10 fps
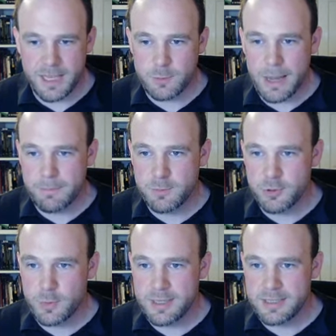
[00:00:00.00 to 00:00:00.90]
that's what happens
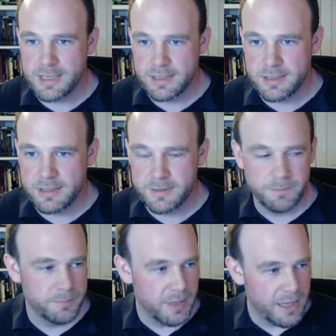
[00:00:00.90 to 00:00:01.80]
between seasons.
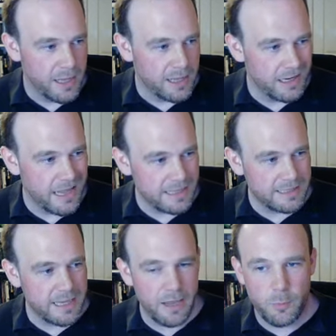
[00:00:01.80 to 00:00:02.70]
Let's
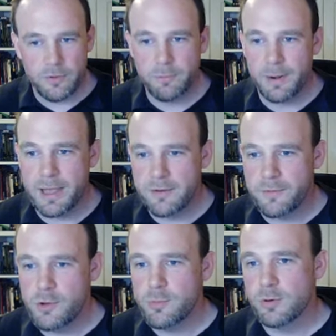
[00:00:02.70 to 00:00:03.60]
say we've played a
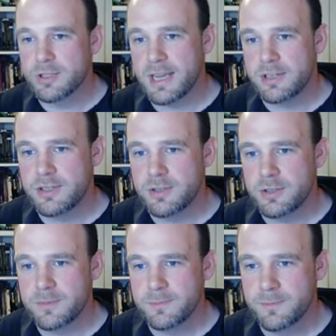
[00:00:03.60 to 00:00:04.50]
few more sessions,